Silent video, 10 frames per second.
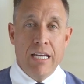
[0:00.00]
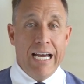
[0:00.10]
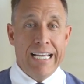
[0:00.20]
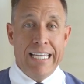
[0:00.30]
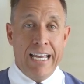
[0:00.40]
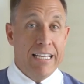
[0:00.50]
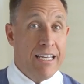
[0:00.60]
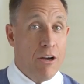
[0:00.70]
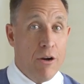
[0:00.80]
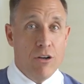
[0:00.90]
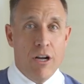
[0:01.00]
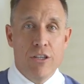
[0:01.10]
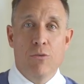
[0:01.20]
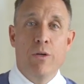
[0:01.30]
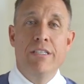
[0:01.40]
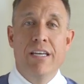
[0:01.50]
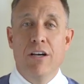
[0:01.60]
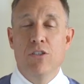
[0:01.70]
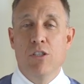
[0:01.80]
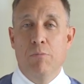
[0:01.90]
Again, carrying on in the
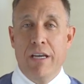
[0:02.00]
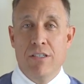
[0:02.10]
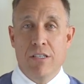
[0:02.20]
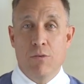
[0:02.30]
retail space,